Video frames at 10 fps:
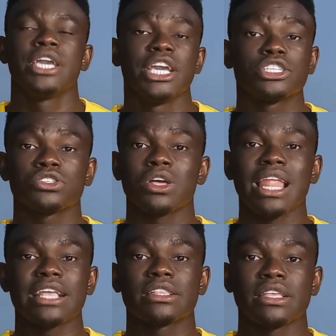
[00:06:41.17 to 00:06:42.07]
It is not
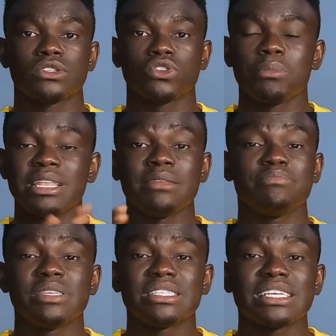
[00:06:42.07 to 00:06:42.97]
like there's so many
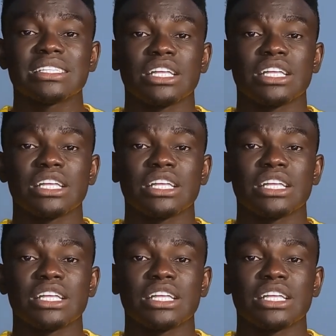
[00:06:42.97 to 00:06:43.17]
business